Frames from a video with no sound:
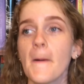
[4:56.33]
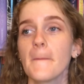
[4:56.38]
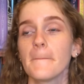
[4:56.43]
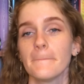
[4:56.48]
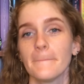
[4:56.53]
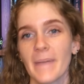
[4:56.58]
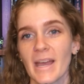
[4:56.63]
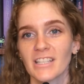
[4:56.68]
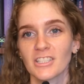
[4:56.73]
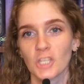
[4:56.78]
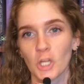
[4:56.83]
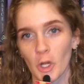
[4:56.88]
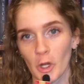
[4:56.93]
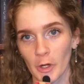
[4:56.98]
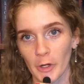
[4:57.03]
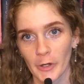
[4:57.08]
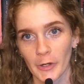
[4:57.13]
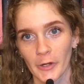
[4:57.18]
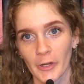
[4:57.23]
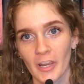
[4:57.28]

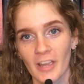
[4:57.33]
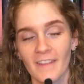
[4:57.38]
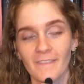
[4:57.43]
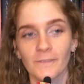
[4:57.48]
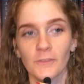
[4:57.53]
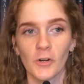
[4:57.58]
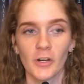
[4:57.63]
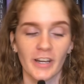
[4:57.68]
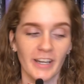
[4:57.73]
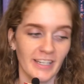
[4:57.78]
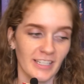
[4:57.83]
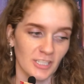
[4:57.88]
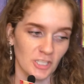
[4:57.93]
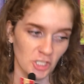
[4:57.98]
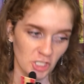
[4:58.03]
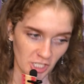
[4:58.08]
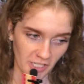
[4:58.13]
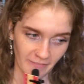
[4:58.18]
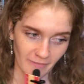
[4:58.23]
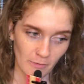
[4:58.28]
better for an
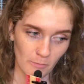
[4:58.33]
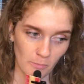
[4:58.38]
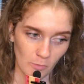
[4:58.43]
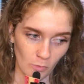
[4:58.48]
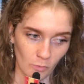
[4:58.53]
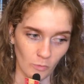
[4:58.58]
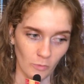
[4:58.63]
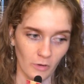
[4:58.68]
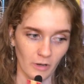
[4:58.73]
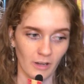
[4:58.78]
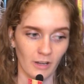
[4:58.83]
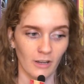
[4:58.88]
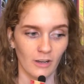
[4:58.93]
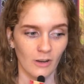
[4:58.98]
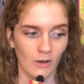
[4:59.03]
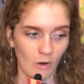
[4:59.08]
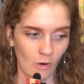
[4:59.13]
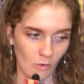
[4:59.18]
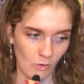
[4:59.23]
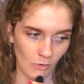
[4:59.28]
achievable
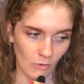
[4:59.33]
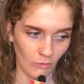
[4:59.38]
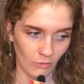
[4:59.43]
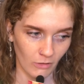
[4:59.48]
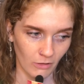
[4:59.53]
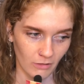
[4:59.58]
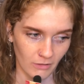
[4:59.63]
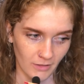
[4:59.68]
goal.